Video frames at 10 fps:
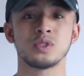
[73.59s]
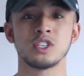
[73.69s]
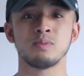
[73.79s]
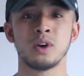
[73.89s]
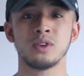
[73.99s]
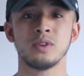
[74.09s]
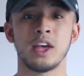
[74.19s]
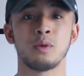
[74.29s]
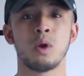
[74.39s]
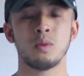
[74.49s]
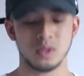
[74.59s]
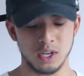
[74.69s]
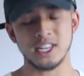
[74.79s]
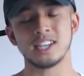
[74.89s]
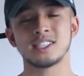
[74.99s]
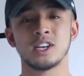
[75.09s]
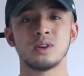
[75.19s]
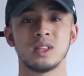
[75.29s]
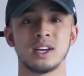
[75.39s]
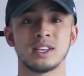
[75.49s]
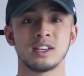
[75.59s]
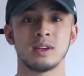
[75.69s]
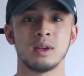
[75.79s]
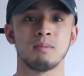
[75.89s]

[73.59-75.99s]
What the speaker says: with this model and went with a textile lining.